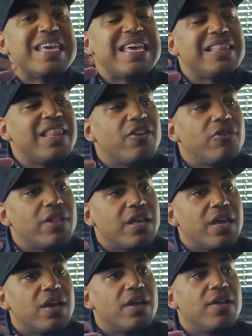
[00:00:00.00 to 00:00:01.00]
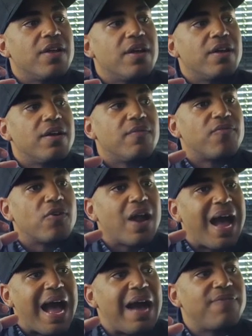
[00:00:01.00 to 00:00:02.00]
He literally, for
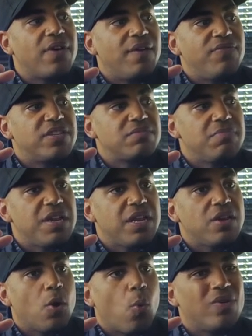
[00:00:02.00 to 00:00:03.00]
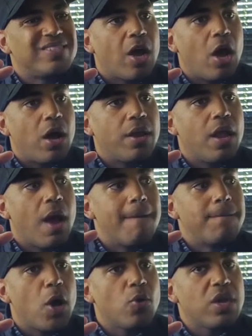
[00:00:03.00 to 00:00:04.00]
half of this meeting, was on
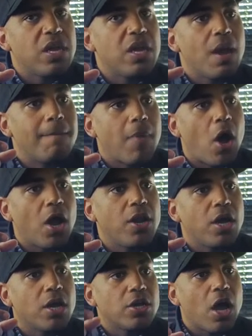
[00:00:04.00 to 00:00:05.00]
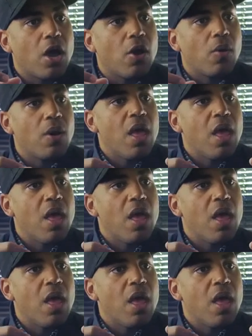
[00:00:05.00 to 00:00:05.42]
Pokemon Go.